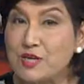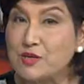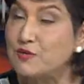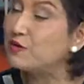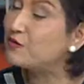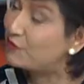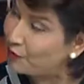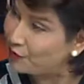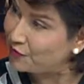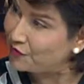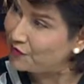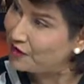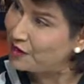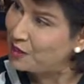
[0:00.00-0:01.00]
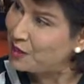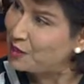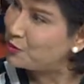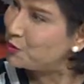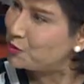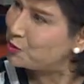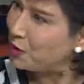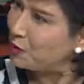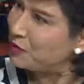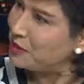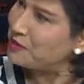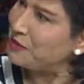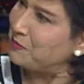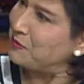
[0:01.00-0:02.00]
24th. Yeah. You're going to
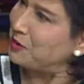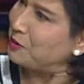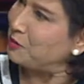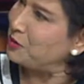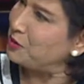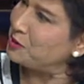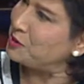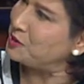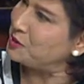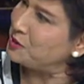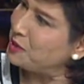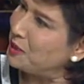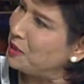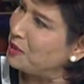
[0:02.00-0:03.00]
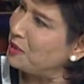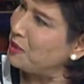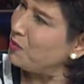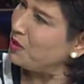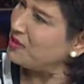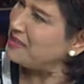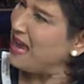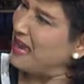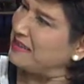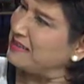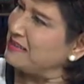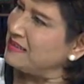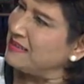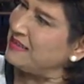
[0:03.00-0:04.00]
arrange something, which is, what's
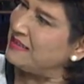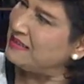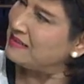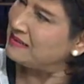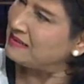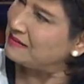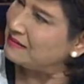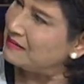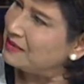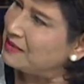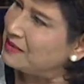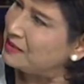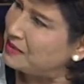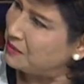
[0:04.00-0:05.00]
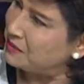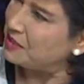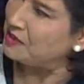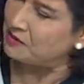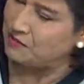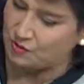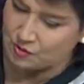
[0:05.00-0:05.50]
that? Is it something to